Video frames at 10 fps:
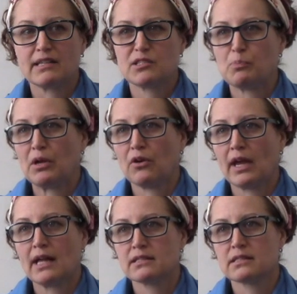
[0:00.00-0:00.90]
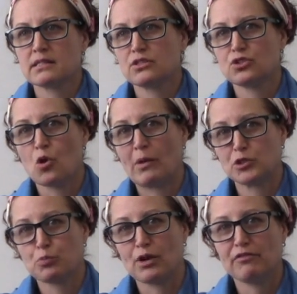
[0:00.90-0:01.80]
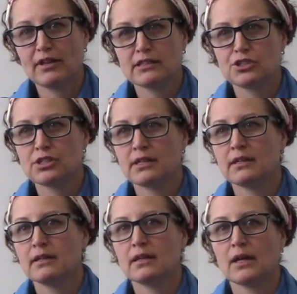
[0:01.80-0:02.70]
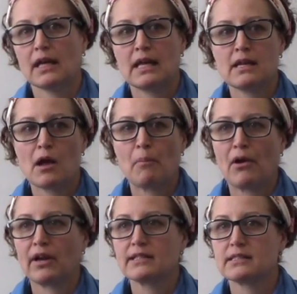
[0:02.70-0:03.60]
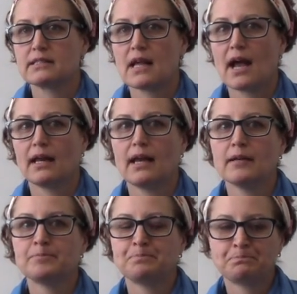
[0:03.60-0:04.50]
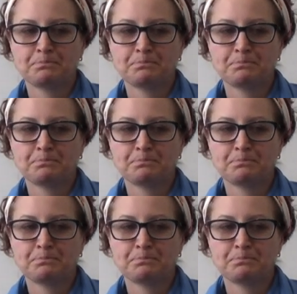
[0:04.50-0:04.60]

experienced so much privilege in American society.